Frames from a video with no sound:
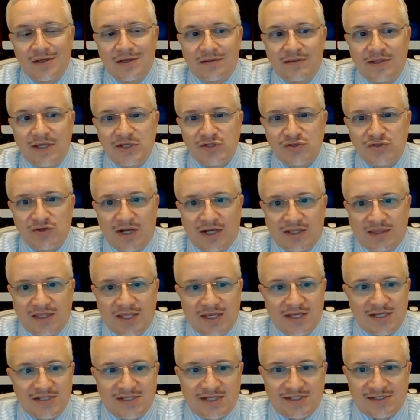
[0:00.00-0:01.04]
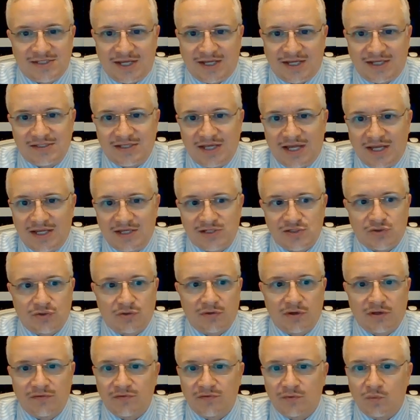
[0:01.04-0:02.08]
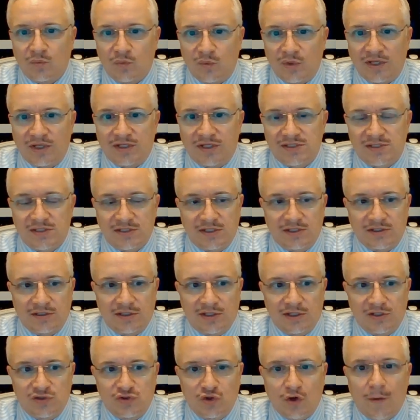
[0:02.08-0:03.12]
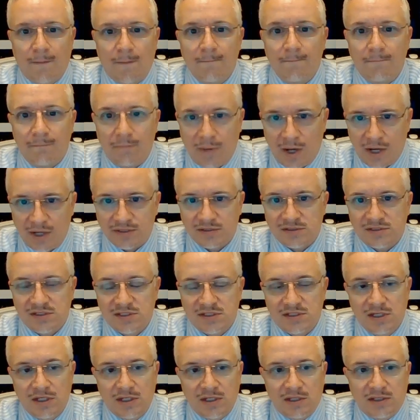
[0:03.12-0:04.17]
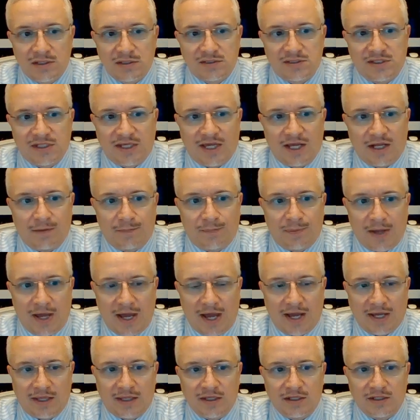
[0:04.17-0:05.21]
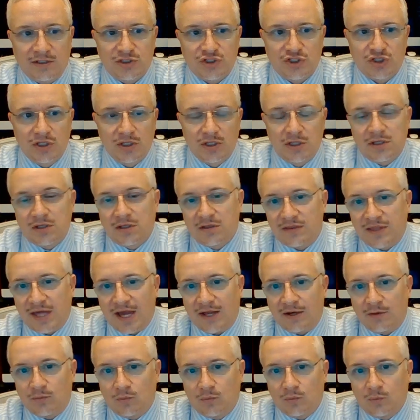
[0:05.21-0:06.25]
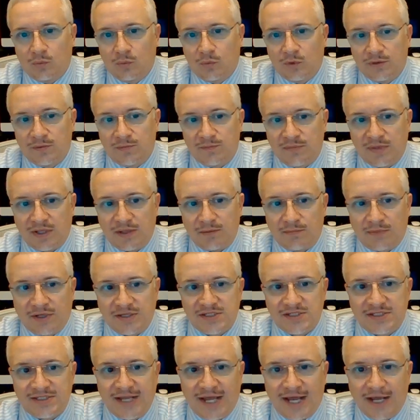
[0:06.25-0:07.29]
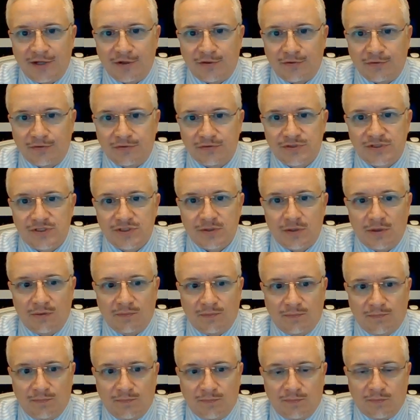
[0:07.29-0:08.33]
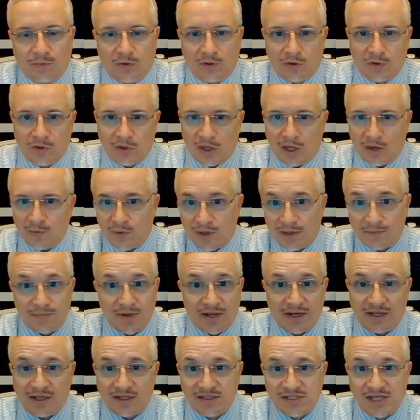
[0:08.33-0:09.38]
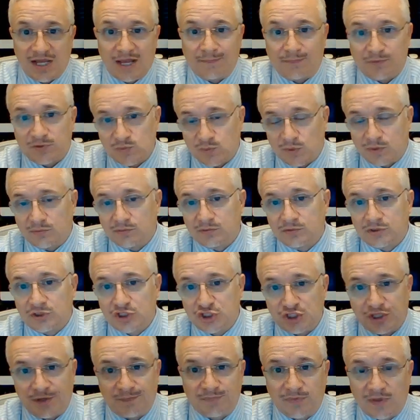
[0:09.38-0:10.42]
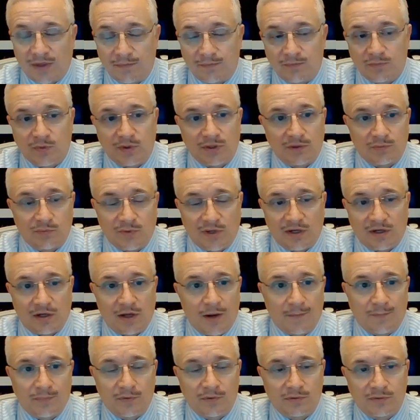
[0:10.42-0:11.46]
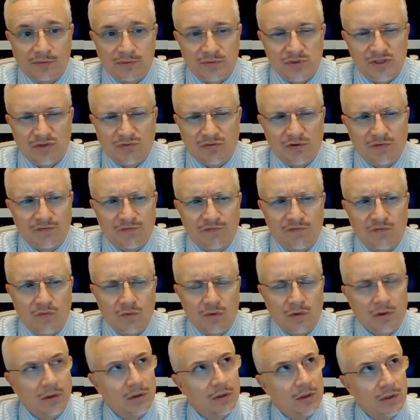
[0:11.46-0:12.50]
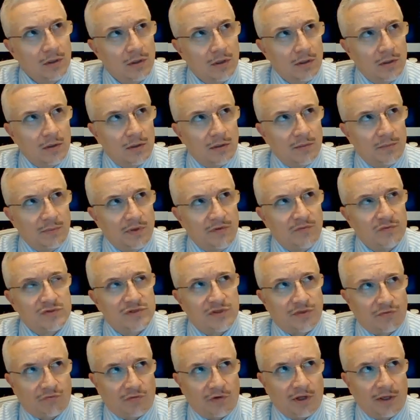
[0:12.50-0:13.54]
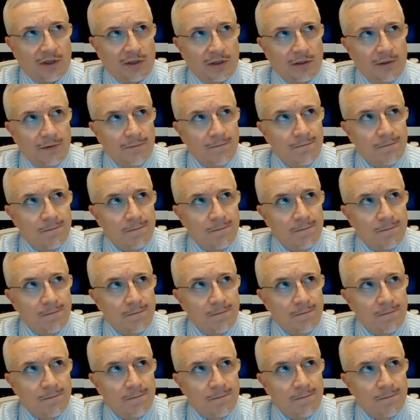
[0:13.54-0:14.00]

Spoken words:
These are not things that take days or even weeks. It took months to get a package that would meet my standards. And we had many examples. We would ship them. We had a couple. It was 3 or 4. I believe it was 3.